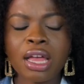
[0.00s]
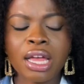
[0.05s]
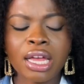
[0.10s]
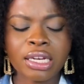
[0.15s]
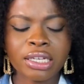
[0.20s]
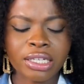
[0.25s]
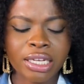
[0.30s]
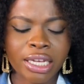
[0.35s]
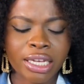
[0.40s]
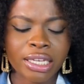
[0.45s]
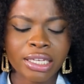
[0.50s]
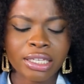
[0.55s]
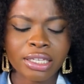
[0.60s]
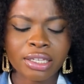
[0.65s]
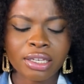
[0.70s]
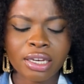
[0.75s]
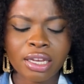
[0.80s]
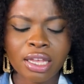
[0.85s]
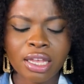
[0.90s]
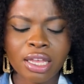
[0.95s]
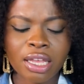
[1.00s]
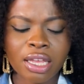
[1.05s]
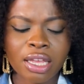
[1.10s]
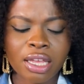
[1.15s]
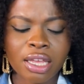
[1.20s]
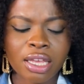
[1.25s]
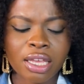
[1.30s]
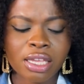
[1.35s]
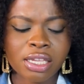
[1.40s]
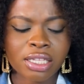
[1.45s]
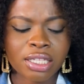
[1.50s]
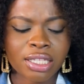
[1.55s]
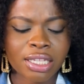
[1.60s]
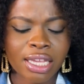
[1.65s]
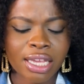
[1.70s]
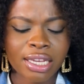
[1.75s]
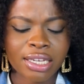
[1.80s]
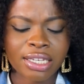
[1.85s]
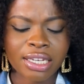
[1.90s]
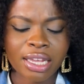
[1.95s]
And then he
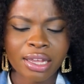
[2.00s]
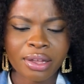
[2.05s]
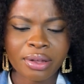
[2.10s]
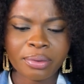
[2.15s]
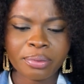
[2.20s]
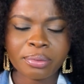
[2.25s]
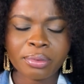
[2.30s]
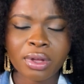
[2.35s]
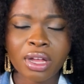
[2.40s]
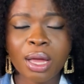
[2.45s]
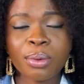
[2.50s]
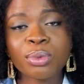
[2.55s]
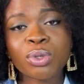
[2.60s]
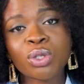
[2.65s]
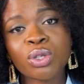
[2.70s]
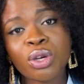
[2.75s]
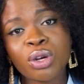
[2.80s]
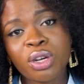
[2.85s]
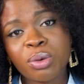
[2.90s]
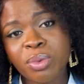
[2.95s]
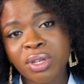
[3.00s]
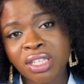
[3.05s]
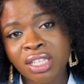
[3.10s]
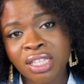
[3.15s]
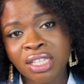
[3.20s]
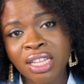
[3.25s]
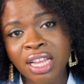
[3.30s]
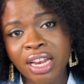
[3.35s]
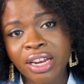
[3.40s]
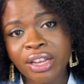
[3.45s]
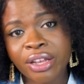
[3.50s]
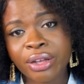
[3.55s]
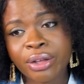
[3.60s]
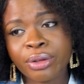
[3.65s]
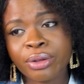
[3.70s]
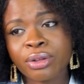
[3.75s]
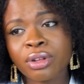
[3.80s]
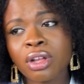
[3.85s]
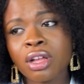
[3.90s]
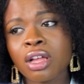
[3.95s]
said, I'm sorry, Mrs. Danielle,